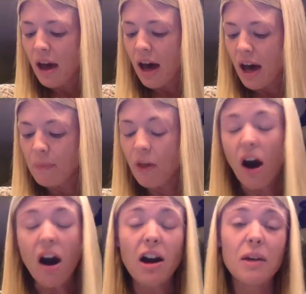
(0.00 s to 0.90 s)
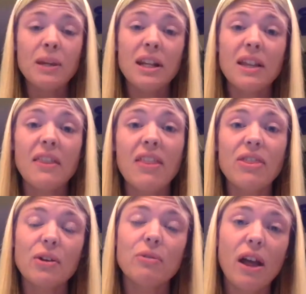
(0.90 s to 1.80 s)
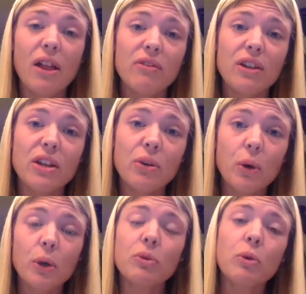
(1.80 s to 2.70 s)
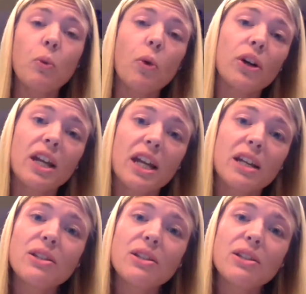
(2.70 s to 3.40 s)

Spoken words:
The R meaning that they're relevant or rewarding.